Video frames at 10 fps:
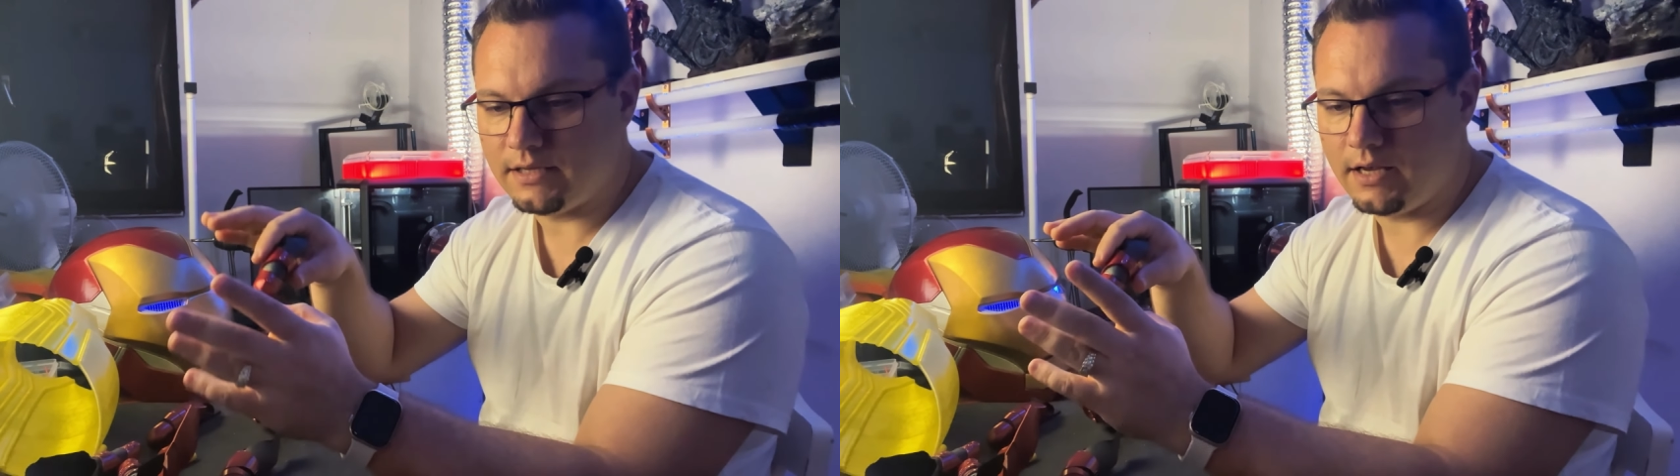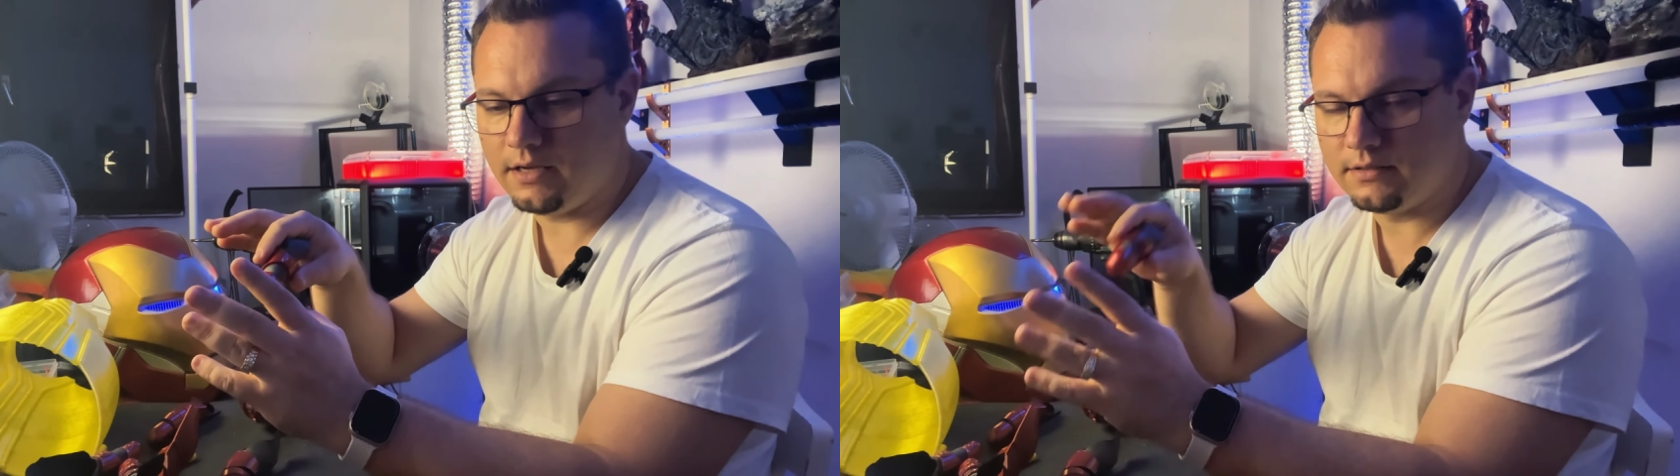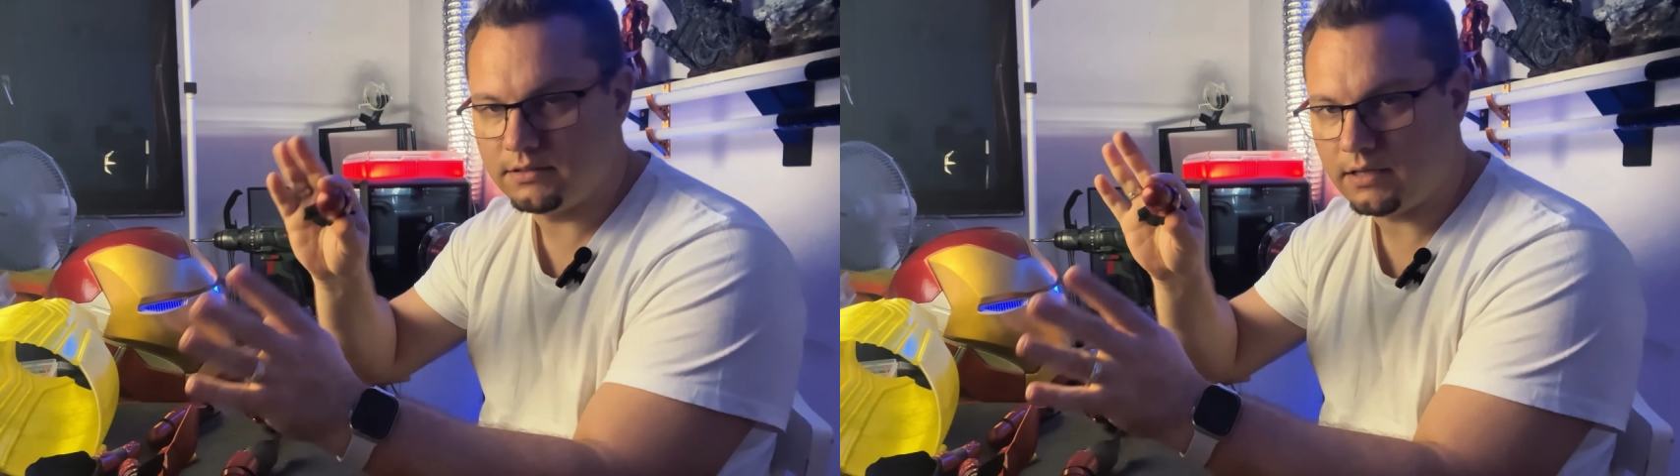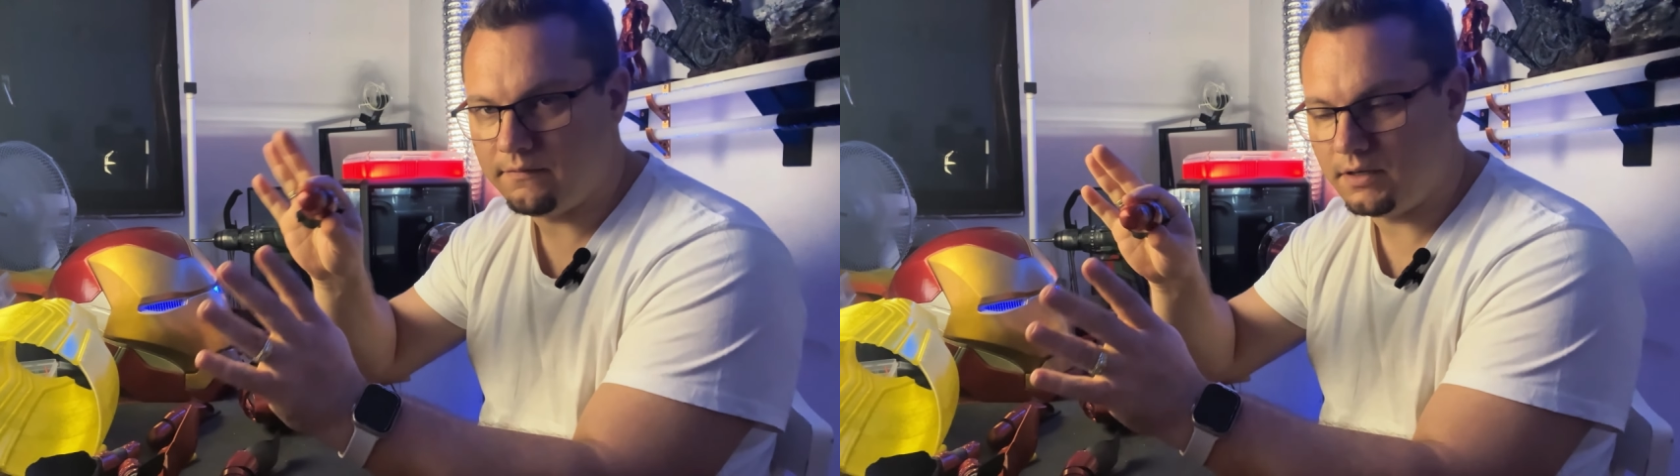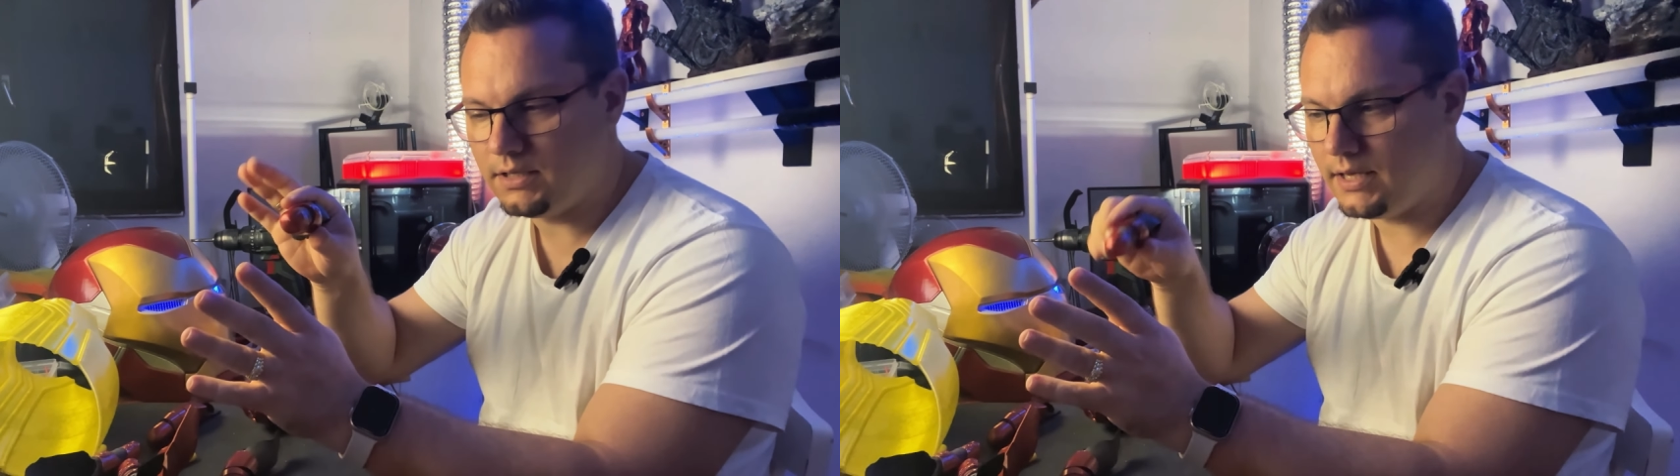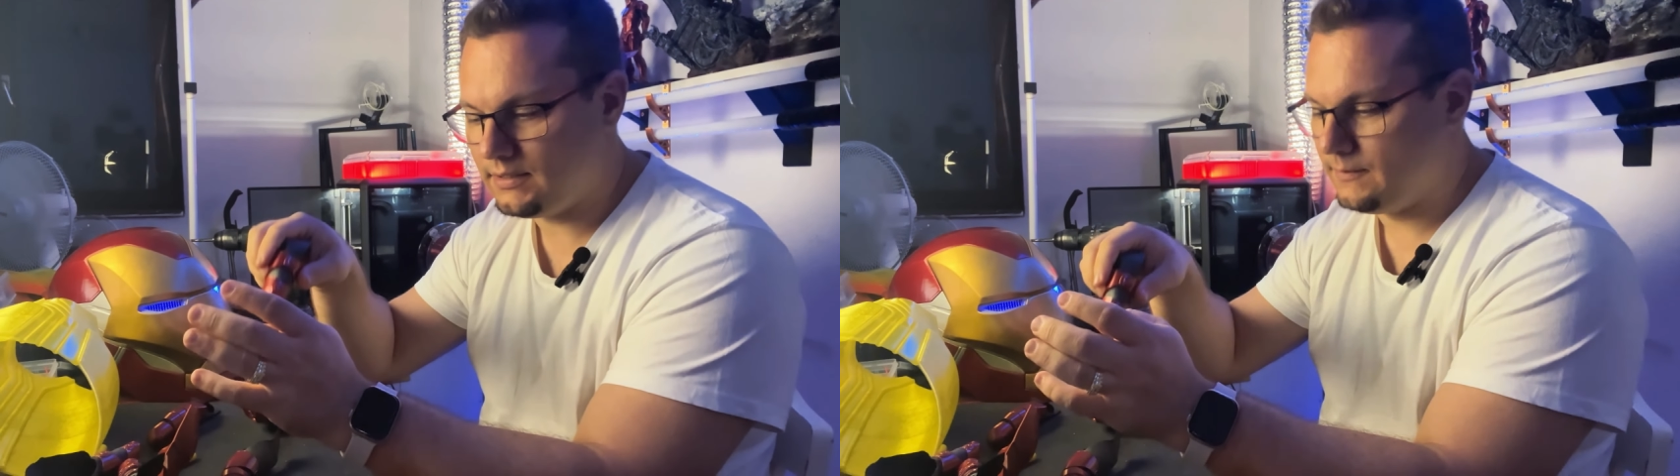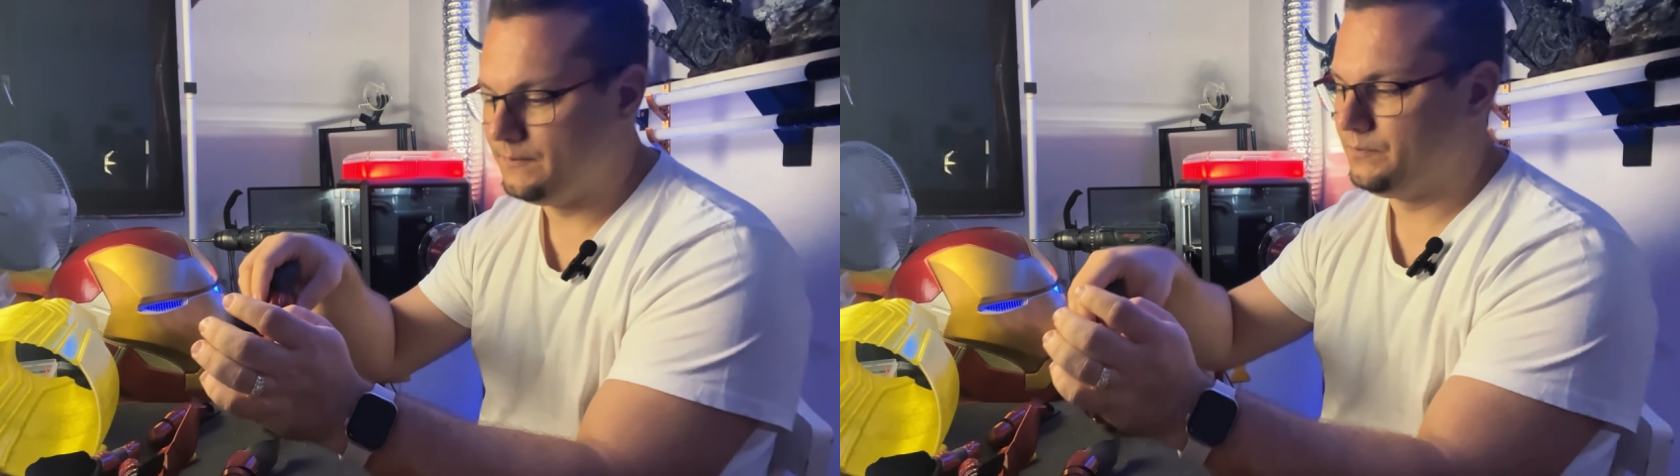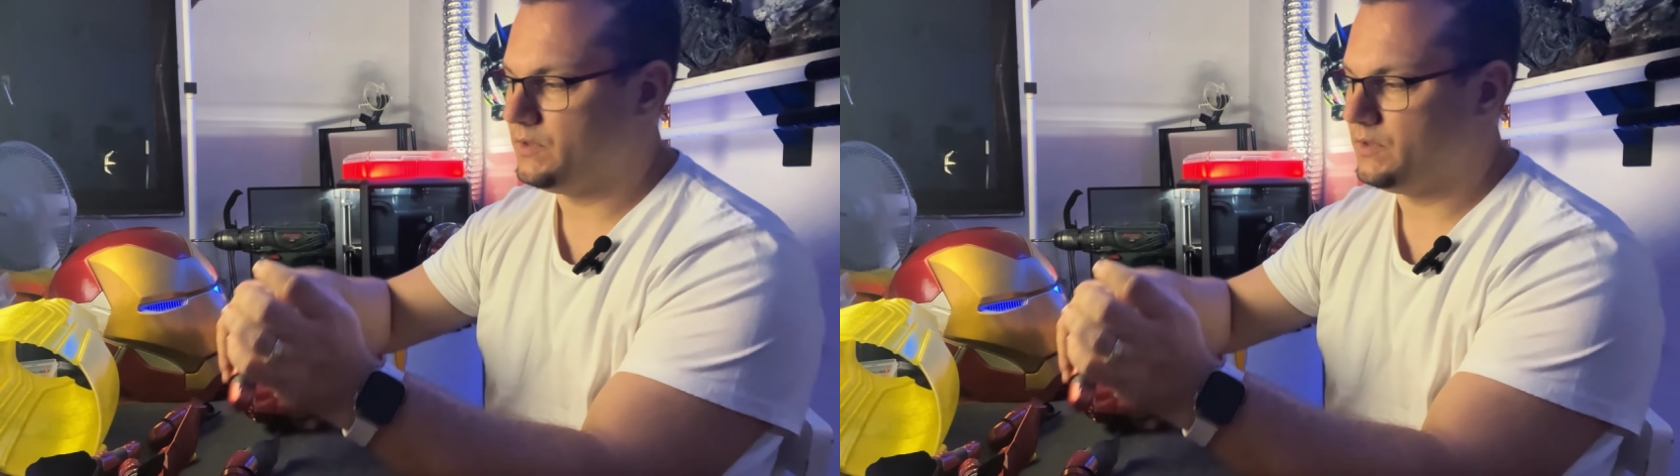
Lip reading: and stuff like that,